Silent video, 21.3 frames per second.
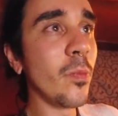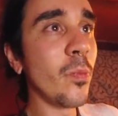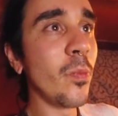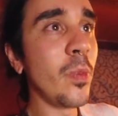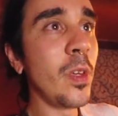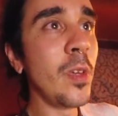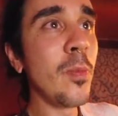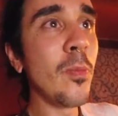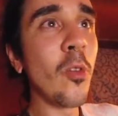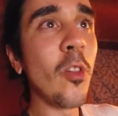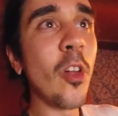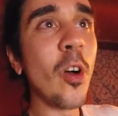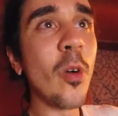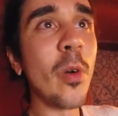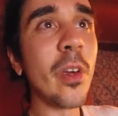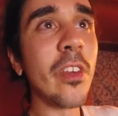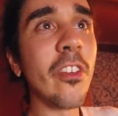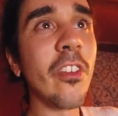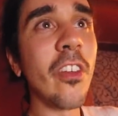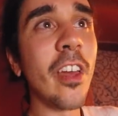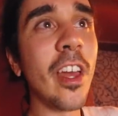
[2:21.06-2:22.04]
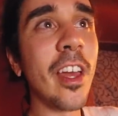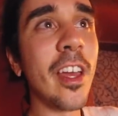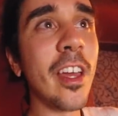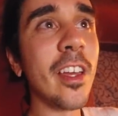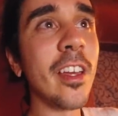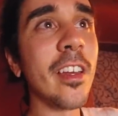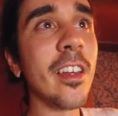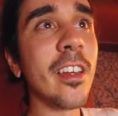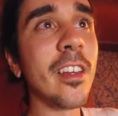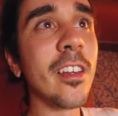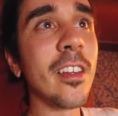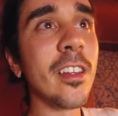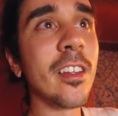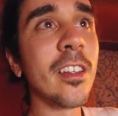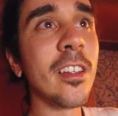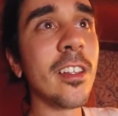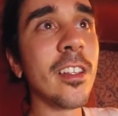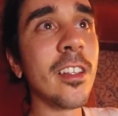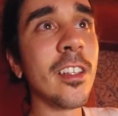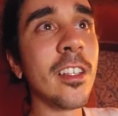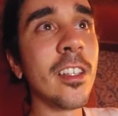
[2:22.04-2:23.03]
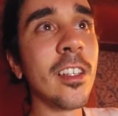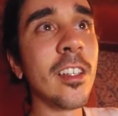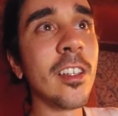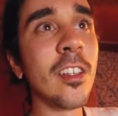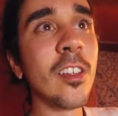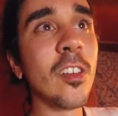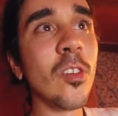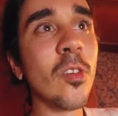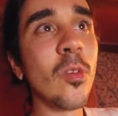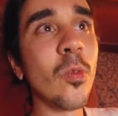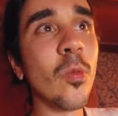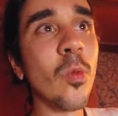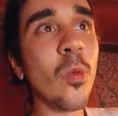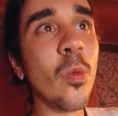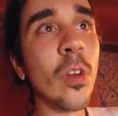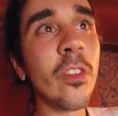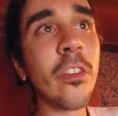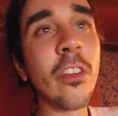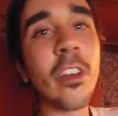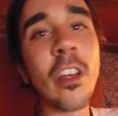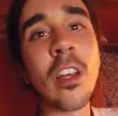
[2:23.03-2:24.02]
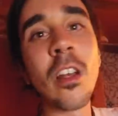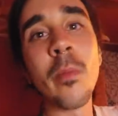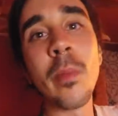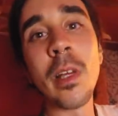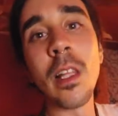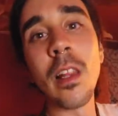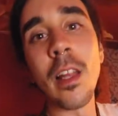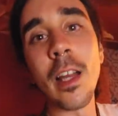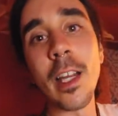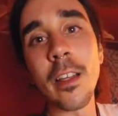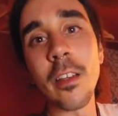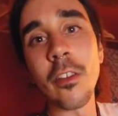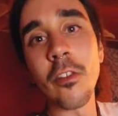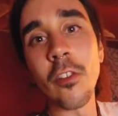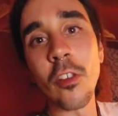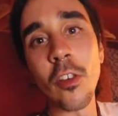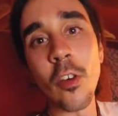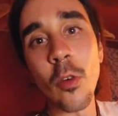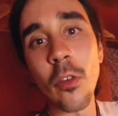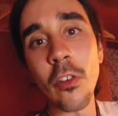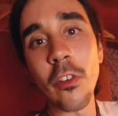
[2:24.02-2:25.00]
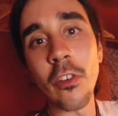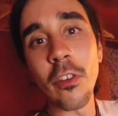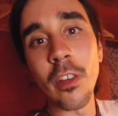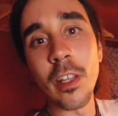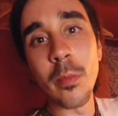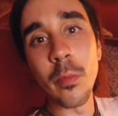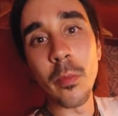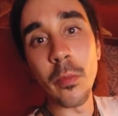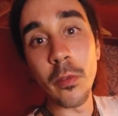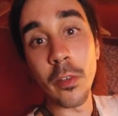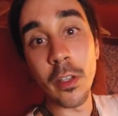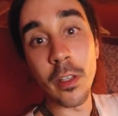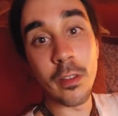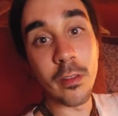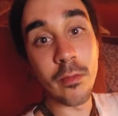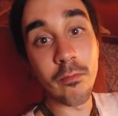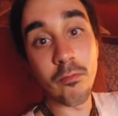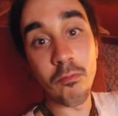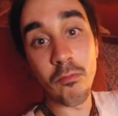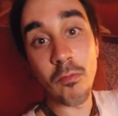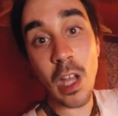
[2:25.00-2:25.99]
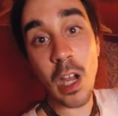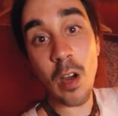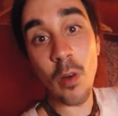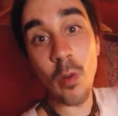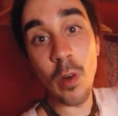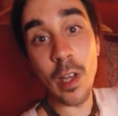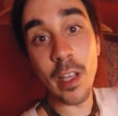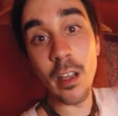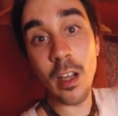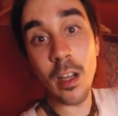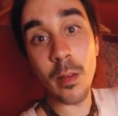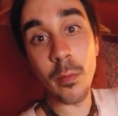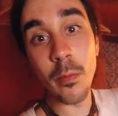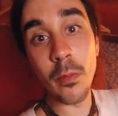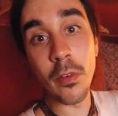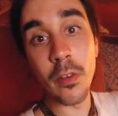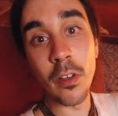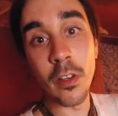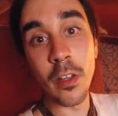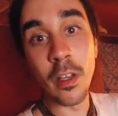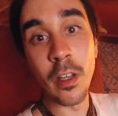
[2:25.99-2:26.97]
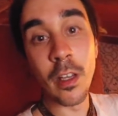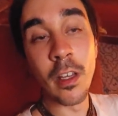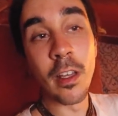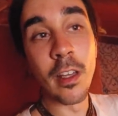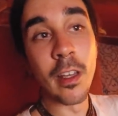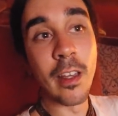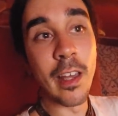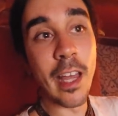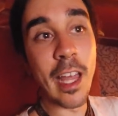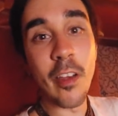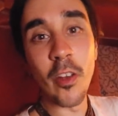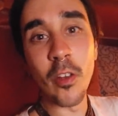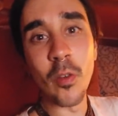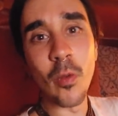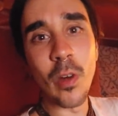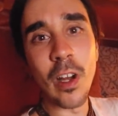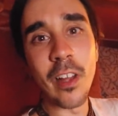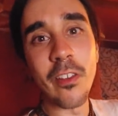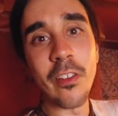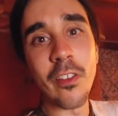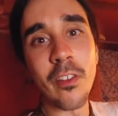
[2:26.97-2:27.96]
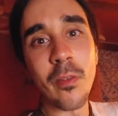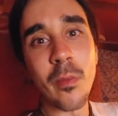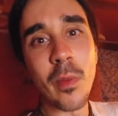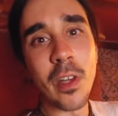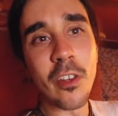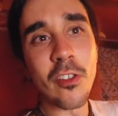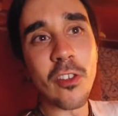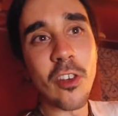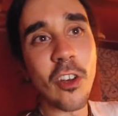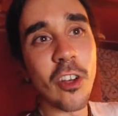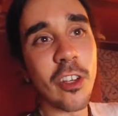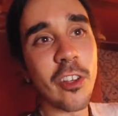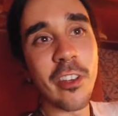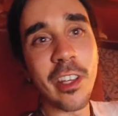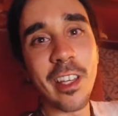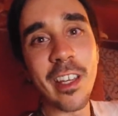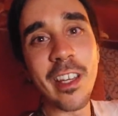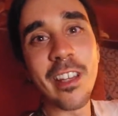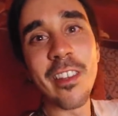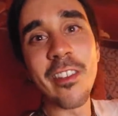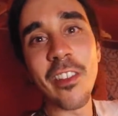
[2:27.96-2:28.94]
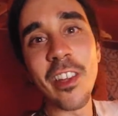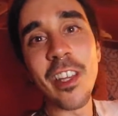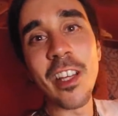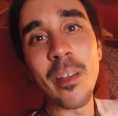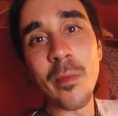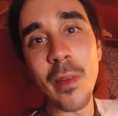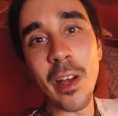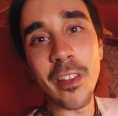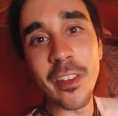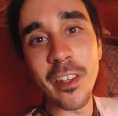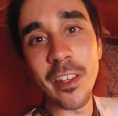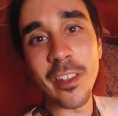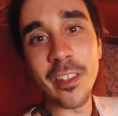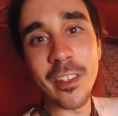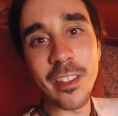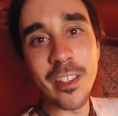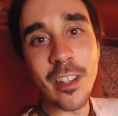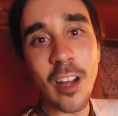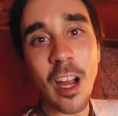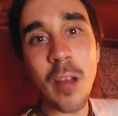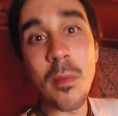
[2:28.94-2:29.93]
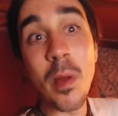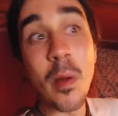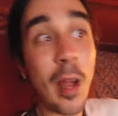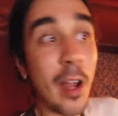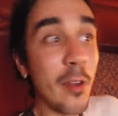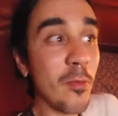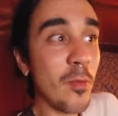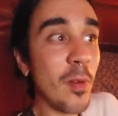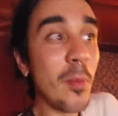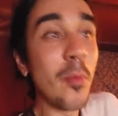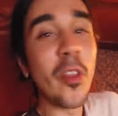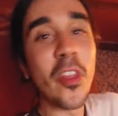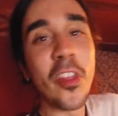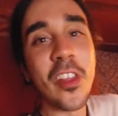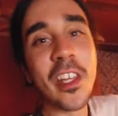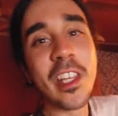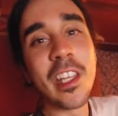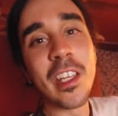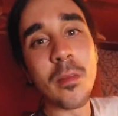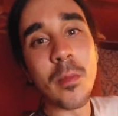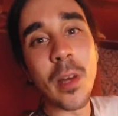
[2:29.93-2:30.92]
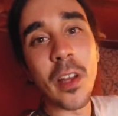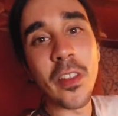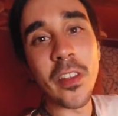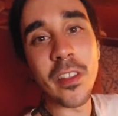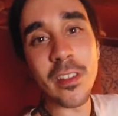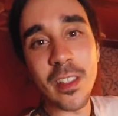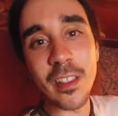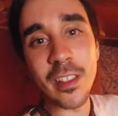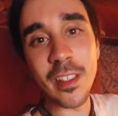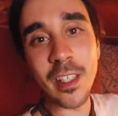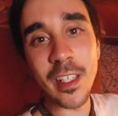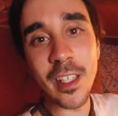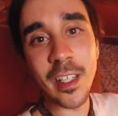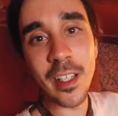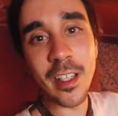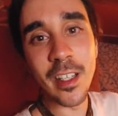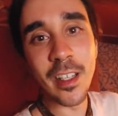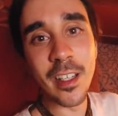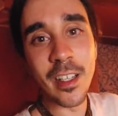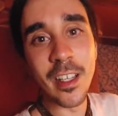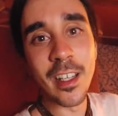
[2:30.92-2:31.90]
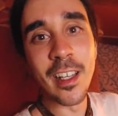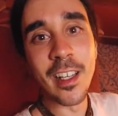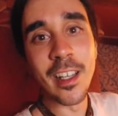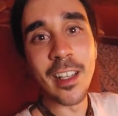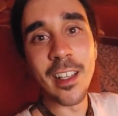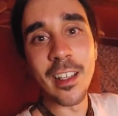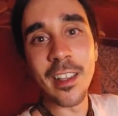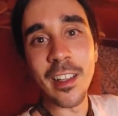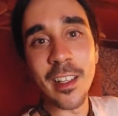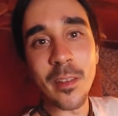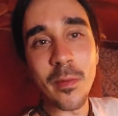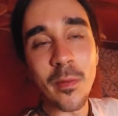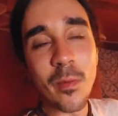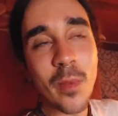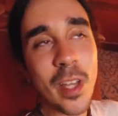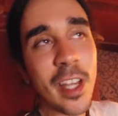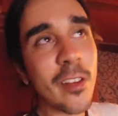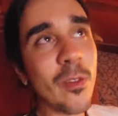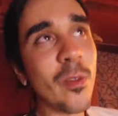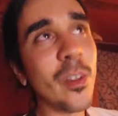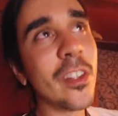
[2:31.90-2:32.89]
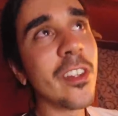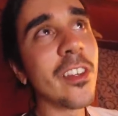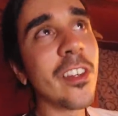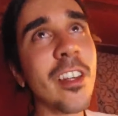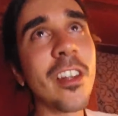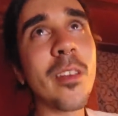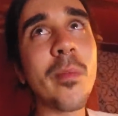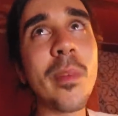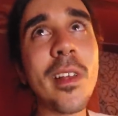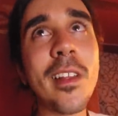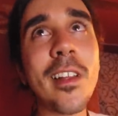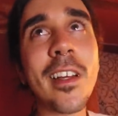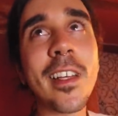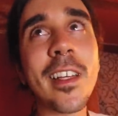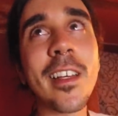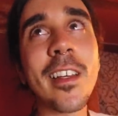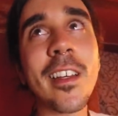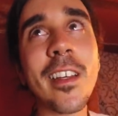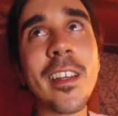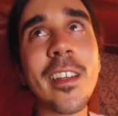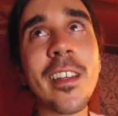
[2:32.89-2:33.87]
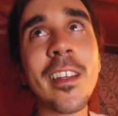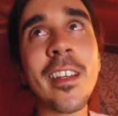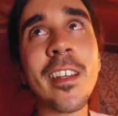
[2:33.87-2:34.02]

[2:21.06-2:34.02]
People always say, what's it gonna be like to go to sleep and not wake up? Alan Watts made a joke. He's like, kids, think about this. I remember thinking about this as a kid. Like, man, what's it gonna be like?